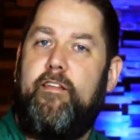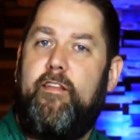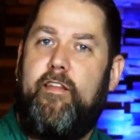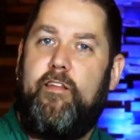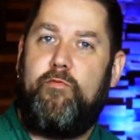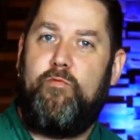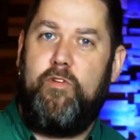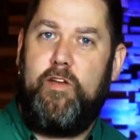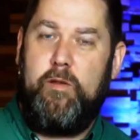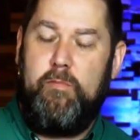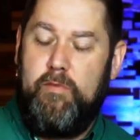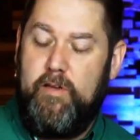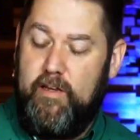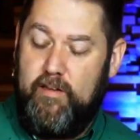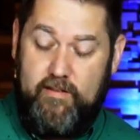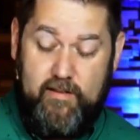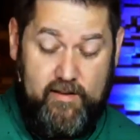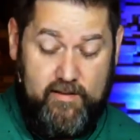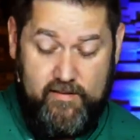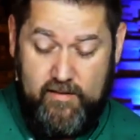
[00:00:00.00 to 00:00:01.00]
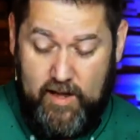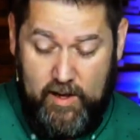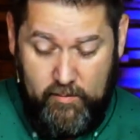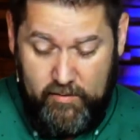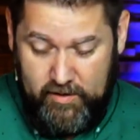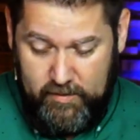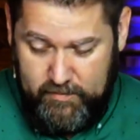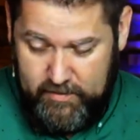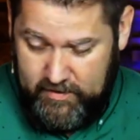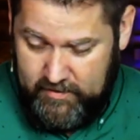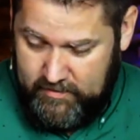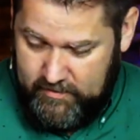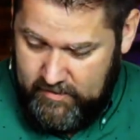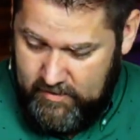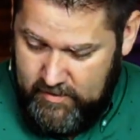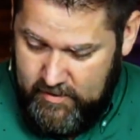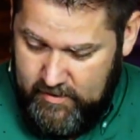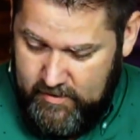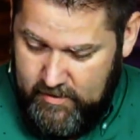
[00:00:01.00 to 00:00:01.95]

that's what he means. That's not what he means.